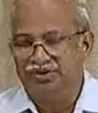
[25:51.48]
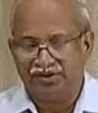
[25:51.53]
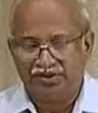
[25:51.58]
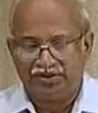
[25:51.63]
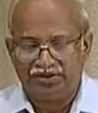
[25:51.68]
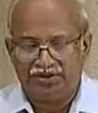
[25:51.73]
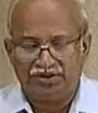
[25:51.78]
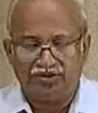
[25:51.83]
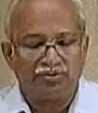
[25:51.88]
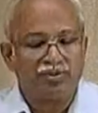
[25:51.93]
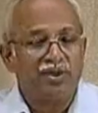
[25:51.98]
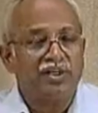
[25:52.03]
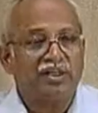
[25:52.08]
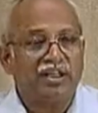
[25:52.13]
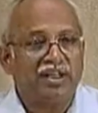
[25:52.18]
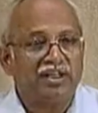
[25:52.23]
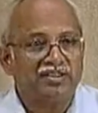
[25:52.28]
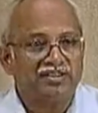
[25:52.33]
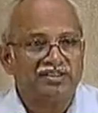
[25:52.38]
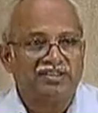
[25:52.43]
This is what I
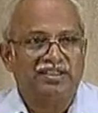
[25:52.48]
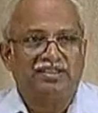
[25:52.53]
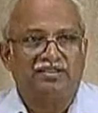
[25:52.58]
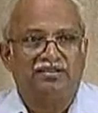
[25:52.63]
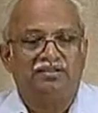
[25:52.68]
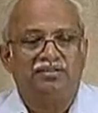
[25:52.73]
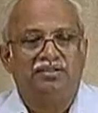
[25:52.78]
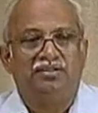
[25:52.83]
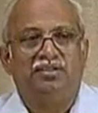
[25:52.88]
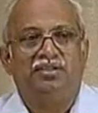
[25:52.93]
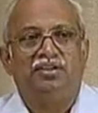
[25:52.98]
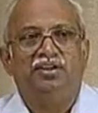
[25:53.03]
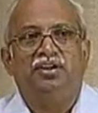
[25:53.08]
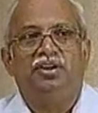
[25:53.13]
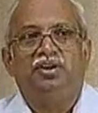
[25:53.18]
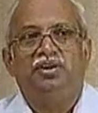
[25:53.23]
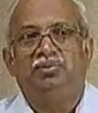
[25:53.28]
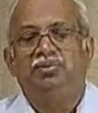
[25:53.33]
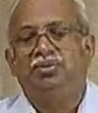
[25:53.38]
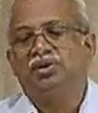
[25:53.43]
had said.
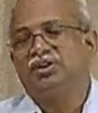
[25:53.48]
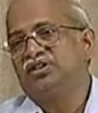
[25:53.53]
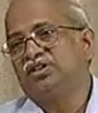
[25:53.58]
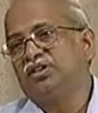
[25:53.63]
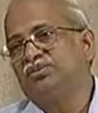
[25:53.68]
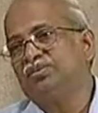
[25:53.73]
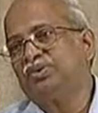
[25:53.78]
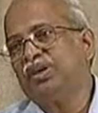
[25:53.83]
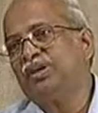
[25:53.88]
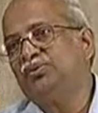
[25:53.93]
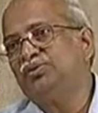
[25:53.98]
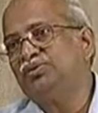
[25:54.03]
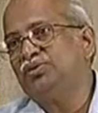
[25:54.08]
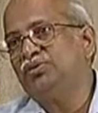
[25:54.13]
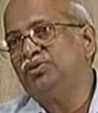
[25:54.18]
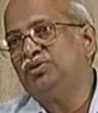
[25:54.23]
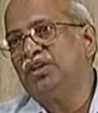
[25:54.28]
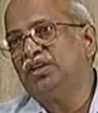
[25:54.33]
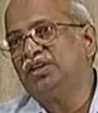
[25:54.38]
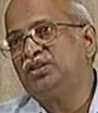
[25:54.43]
But sometimes
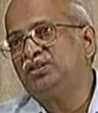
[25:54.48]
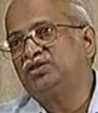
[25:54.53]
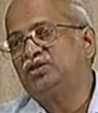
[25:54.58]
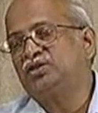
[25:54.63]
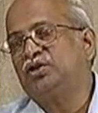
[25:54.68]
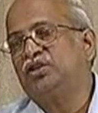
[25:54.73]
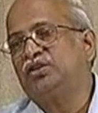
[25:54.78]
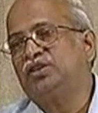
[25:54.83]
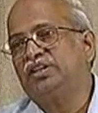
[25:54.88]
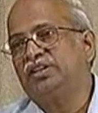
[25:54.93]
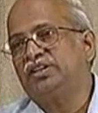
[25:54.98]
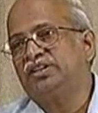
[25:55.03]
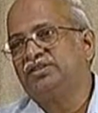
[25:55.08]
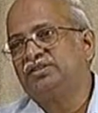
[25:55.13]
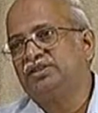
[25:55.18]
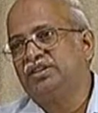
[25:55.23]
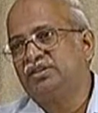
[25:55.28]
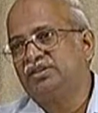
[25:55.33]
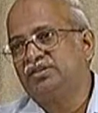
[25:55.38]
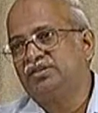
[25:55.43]
you get short
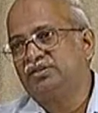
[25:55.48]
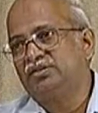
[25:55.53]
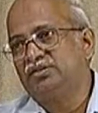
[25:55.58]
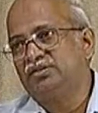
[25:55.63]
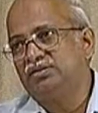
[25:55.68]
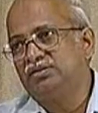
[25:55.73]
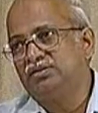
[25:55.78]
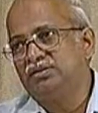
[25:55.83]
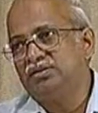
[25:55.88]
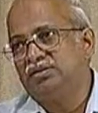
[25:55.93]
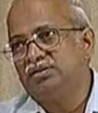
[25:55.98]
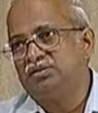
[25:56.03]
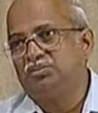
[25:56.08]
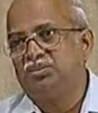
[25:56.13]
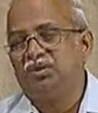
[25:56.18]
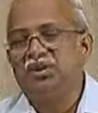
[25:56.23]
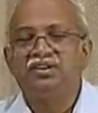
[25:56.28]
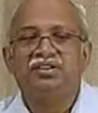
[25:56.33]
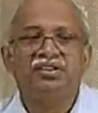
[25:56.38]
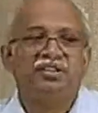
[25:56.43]
crested
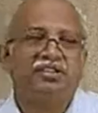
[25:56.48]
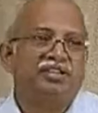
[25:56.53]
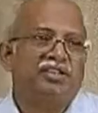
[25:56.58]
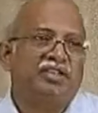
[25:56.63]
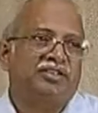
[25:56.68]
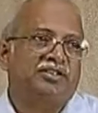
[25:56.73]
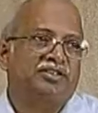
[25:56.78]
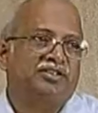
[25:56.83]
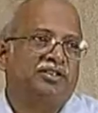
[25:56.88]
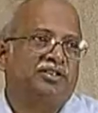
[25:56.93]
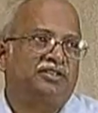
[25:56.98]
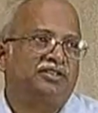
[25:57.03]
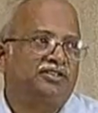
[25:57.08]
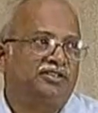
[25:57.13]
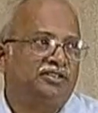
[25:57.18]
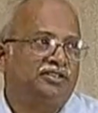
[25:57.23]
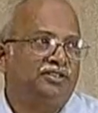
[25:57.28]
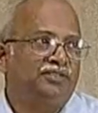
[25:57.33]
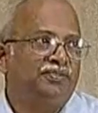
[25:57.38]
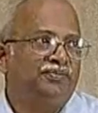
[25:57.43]
multidirectional
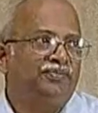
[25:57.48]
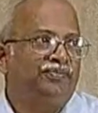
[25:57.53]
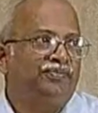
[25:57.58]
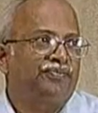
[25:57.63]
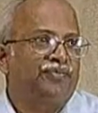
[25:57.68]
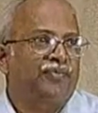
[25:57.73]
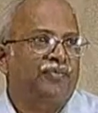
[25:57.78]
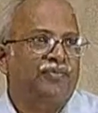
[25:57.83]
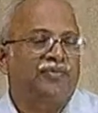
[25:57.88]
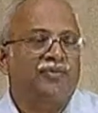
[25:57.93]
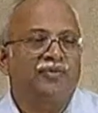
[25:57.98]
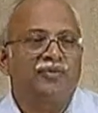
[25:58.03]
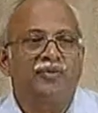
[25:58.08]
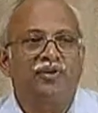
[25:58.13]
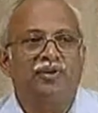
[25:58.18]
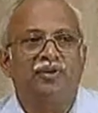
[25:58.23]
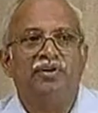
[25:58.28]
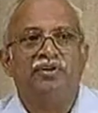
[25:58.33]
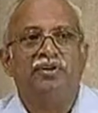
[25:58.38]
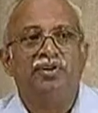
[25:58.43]
sea
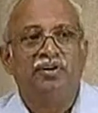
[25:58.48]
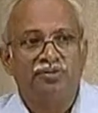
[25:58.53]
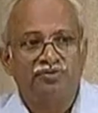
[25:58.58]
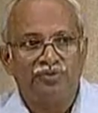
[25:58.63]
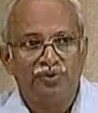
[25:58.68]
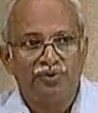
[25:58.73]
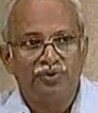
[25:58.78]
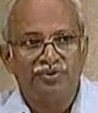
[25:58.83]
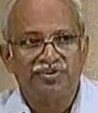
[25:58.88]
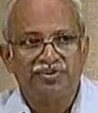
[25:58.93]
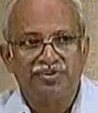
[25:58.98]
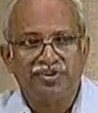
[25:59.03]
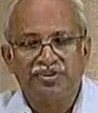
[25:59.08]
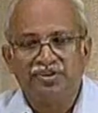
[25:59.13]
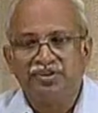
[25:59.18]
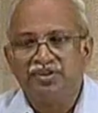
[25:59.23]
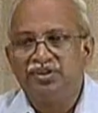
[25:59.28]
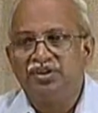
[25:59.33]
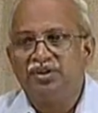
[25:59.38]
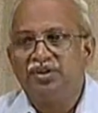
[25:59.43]
or confused sea,
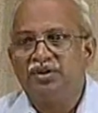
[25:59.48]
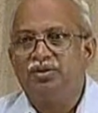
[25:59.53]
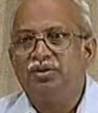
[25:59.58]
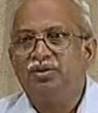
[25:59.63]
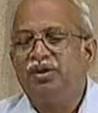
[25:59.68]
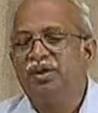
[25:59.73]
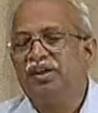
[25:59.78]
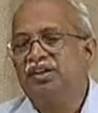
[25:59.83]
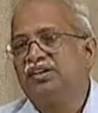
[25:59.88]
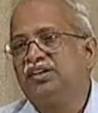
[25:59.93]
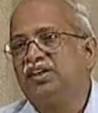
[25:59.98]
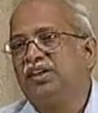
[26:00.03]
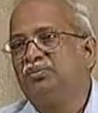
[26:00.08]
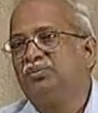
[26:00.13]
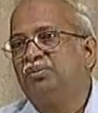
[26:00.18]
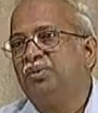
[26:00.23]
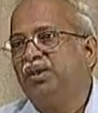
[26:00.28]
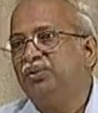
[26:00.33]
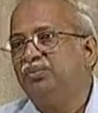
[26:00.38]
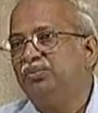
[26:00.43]
where there
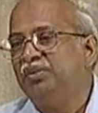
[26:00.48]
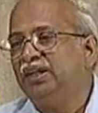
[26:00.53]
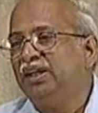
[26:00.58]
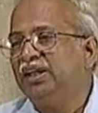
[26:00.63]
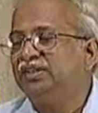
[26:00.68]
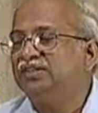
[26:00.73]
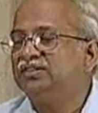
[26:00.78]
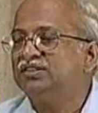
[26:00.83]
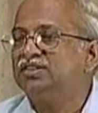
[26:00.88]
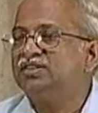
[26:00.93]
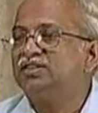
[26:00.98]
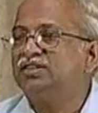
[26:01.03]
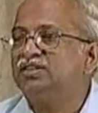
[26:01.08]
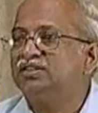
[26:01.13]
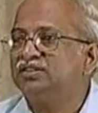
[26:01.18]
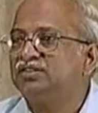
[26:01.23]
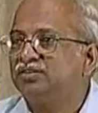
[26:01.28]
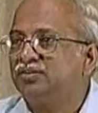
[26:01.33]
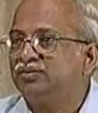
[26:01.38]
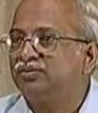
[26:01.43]
may be
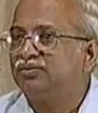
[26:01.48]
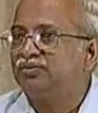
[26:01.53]
existence of